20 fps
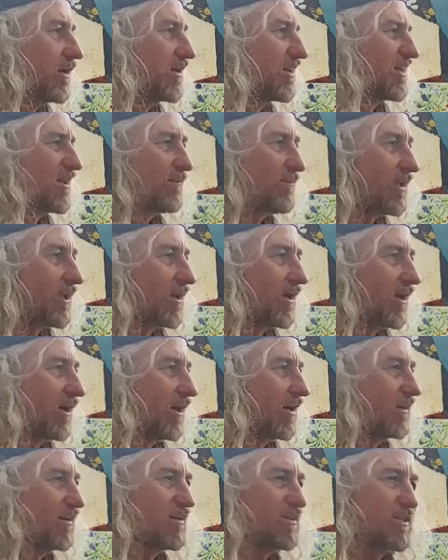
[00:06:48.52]
And it can be a
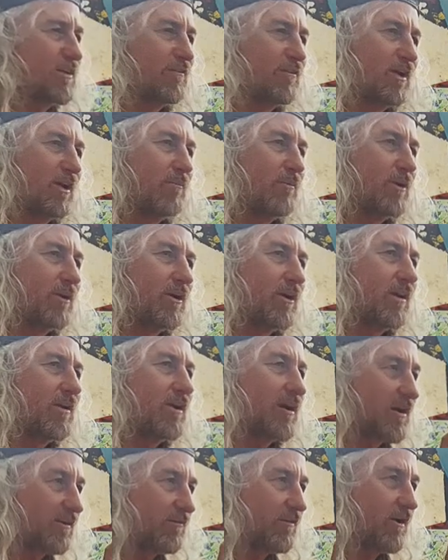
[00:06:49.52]
lie, and something can be really
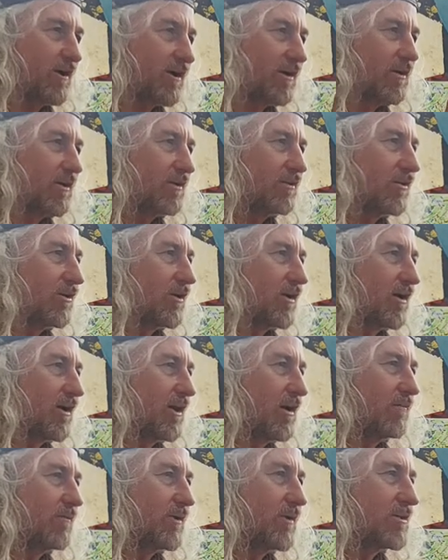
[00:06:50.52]
kind of ugly to the
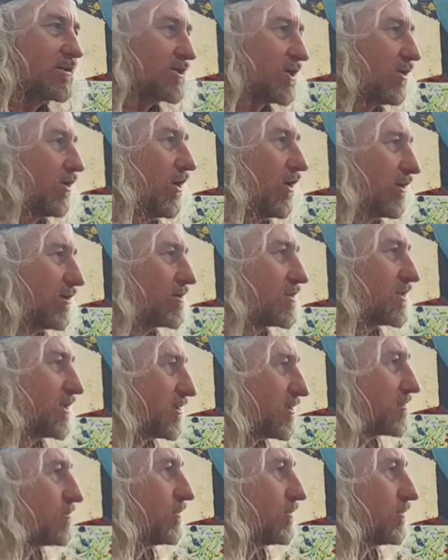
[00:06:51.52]
eye, but it's so honest and it's